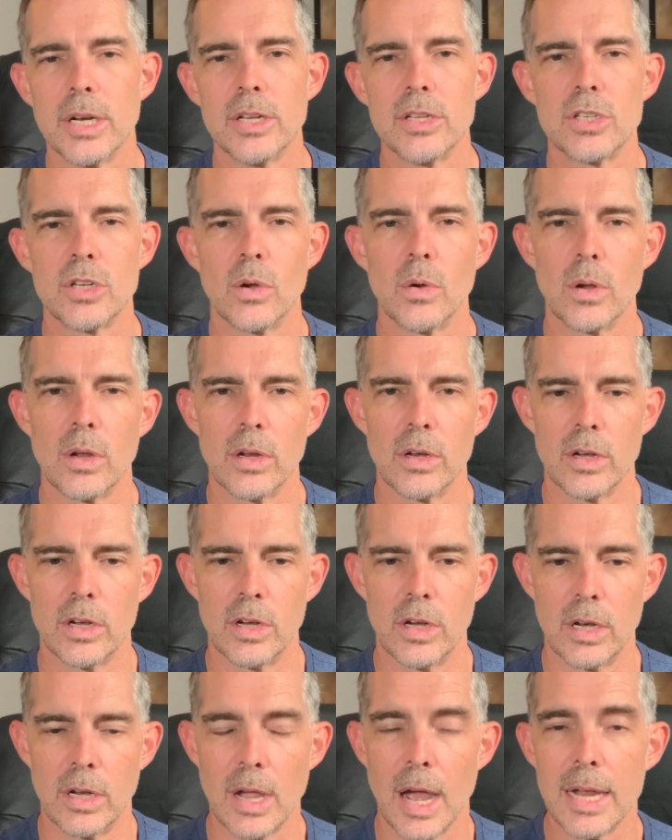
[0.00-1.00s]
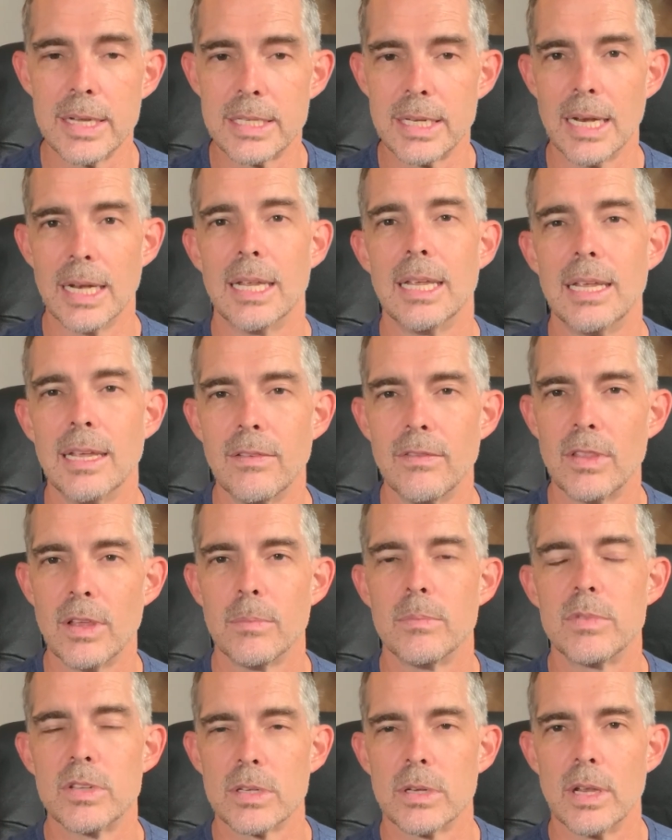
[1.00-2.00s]
And so God's going to give
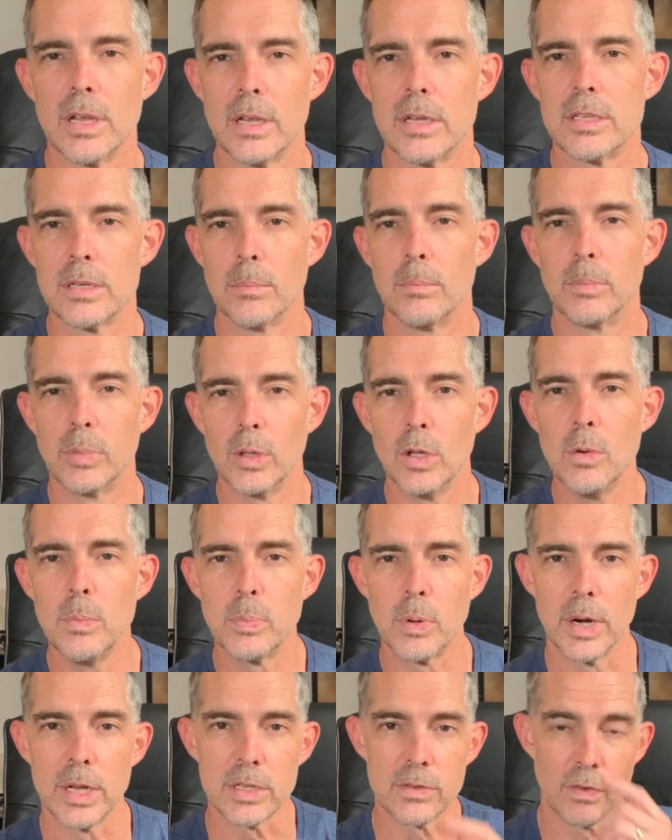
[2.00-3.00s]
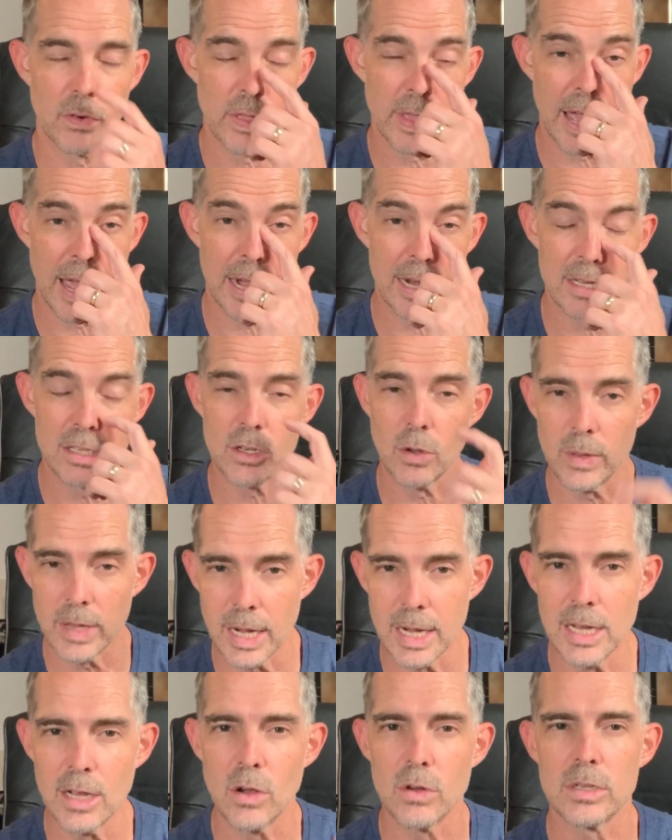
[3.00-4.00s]
them some blueprints for that. And so
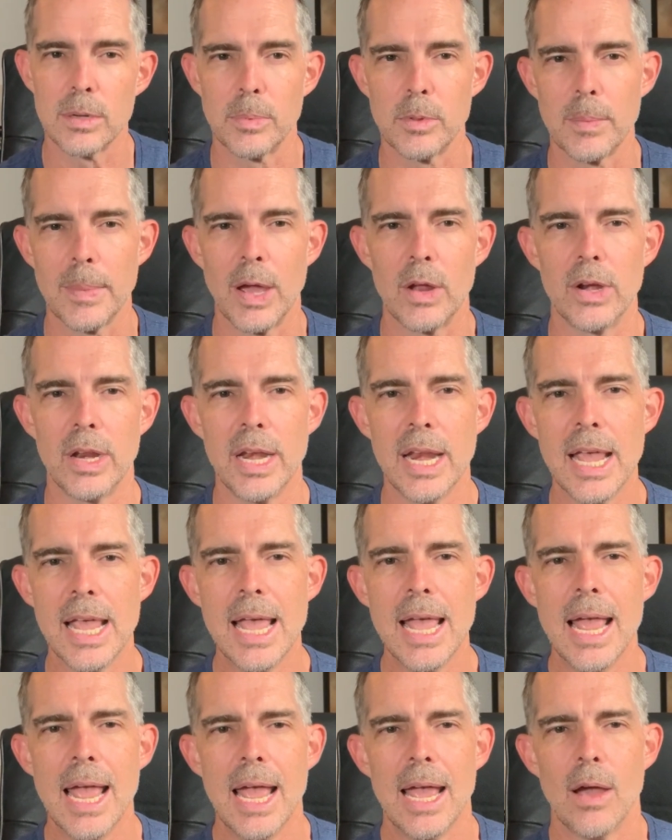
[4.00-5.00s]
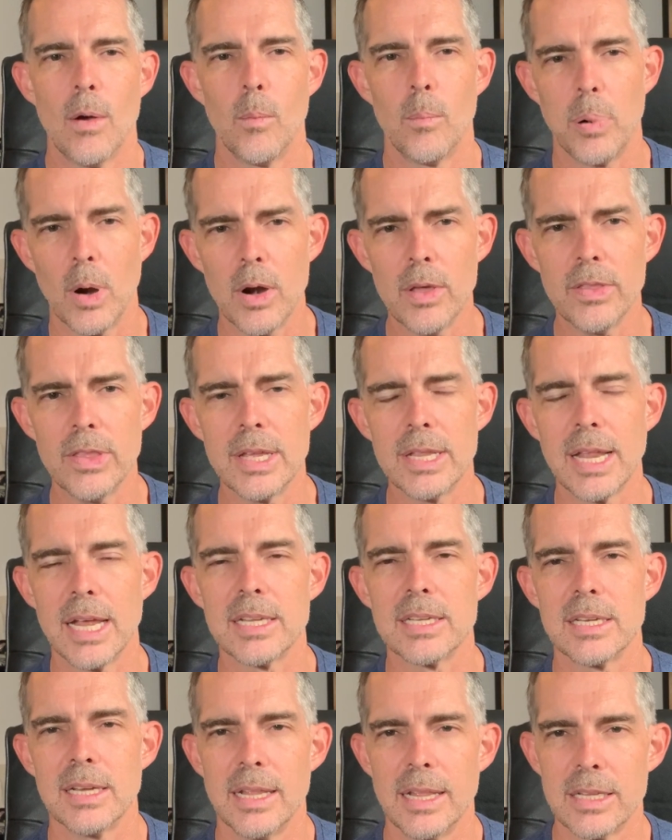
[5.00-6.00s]
then he goes up in the mountain. And part of the thing
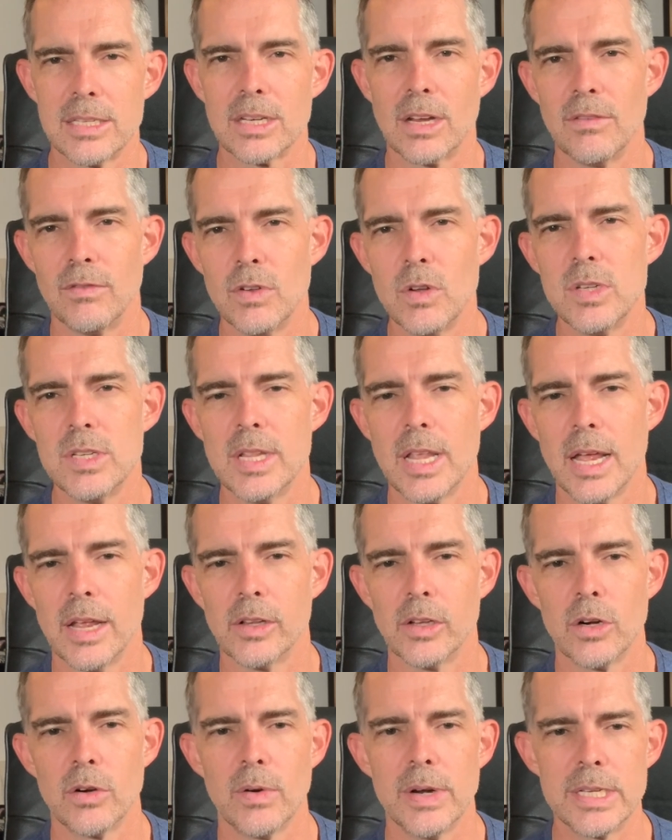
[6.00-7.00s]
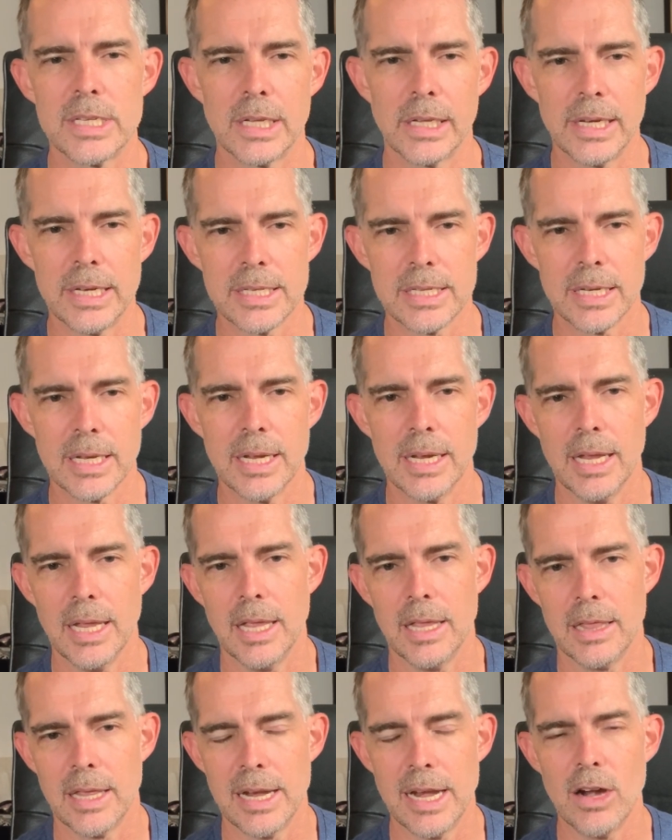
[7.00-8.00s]
that's confusing that I learned recently is
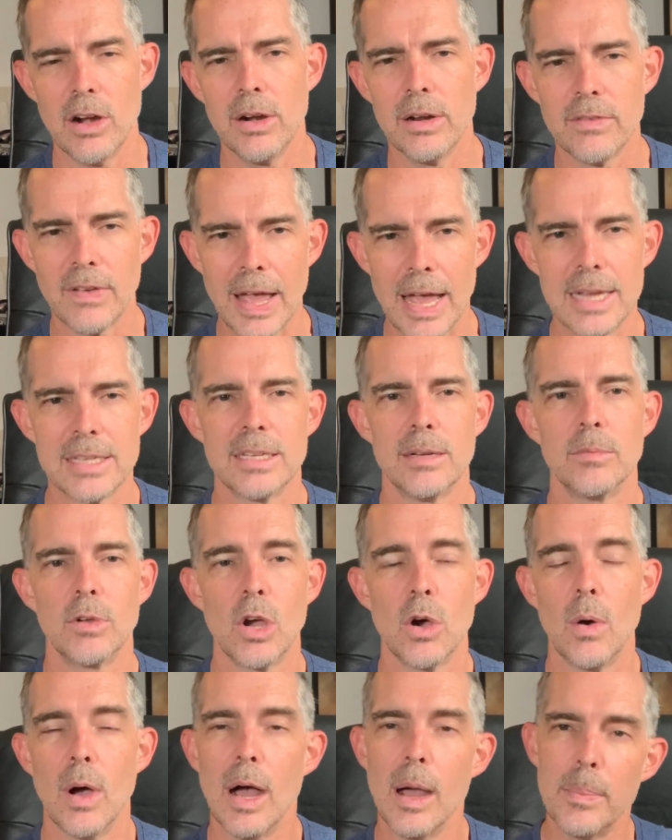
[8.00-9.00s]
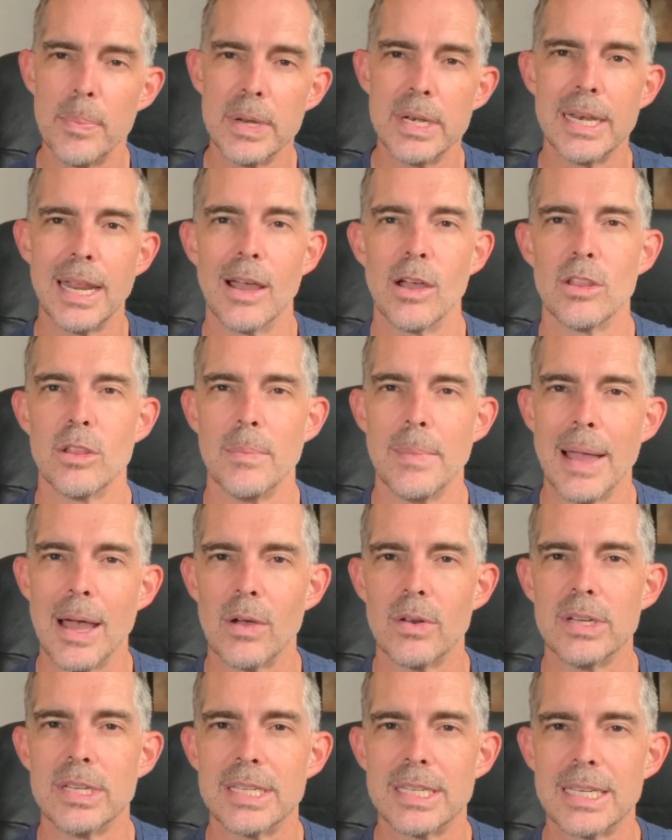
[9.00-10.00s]
the narrative has him go up and down the
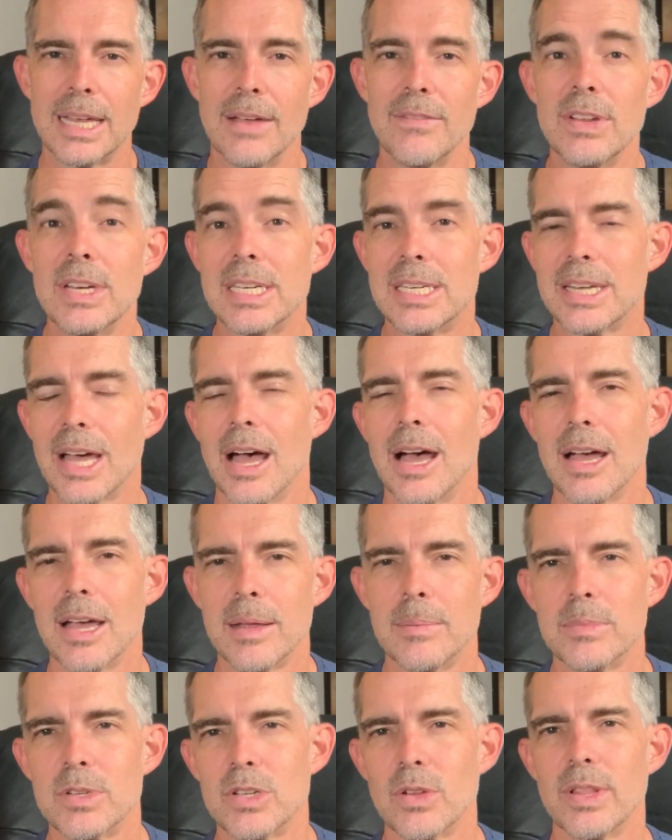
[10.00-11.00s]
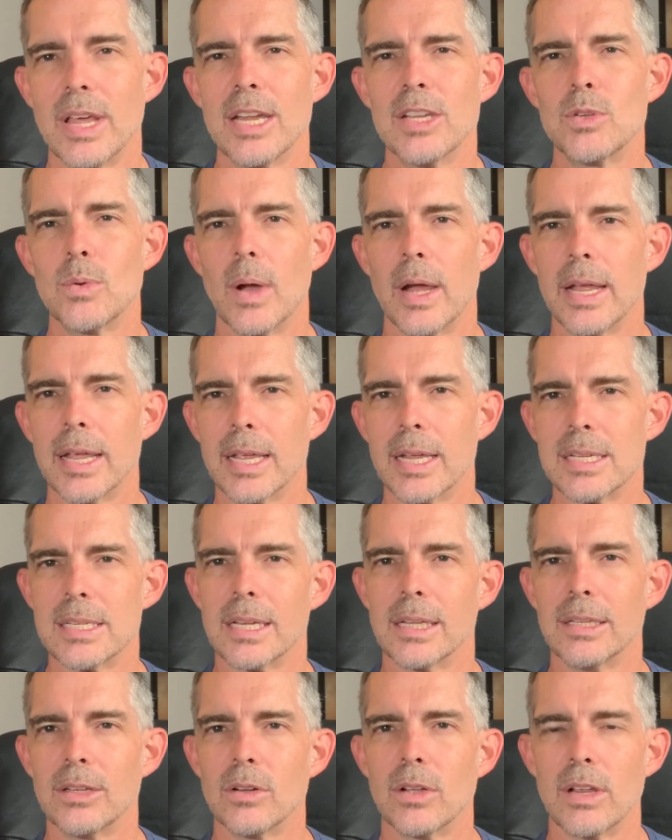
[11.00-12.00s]
mountain seven times. So that's why it
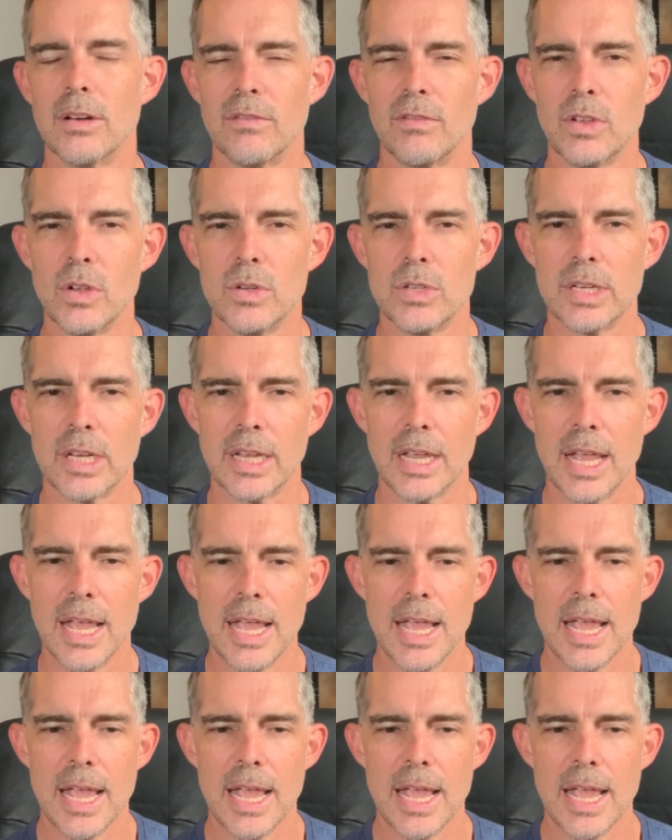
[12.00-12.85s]
gets a little confusing.